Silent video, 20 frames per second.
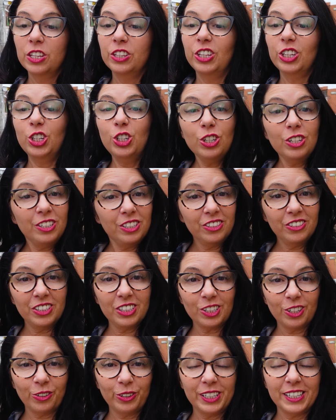The good news
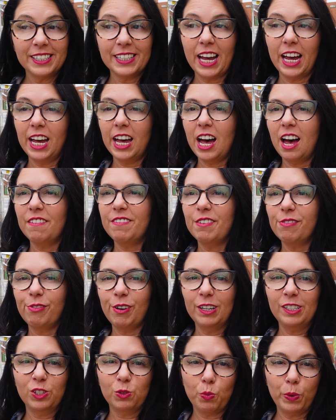though is I have a
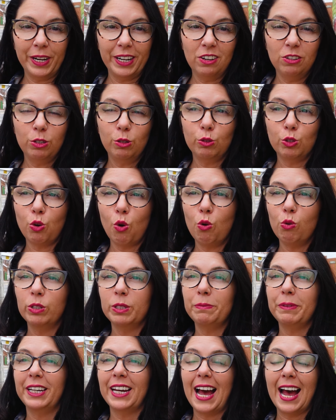friend, Will, who
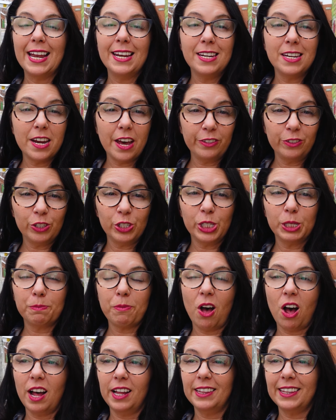told me another
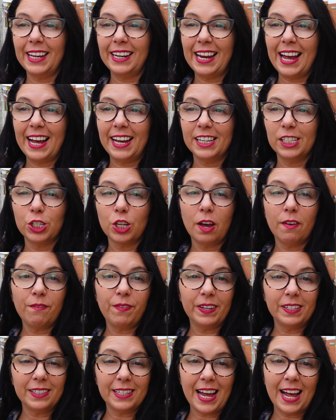spot that has
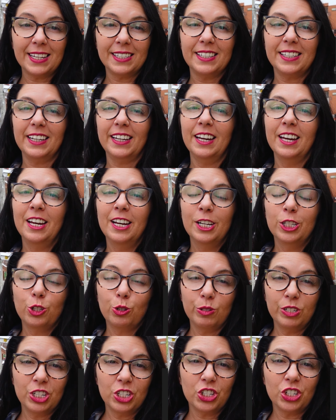fantastic
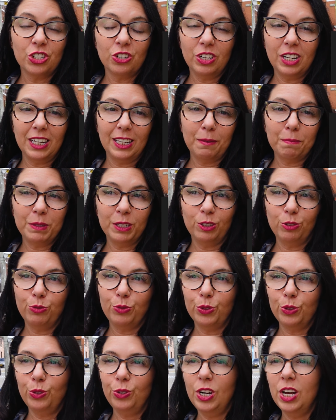traditional Colombian
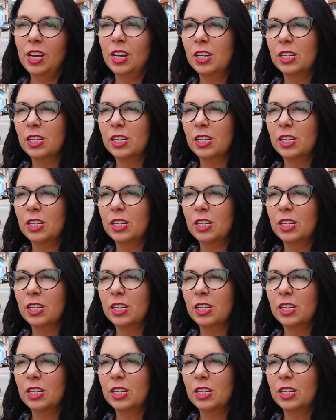food.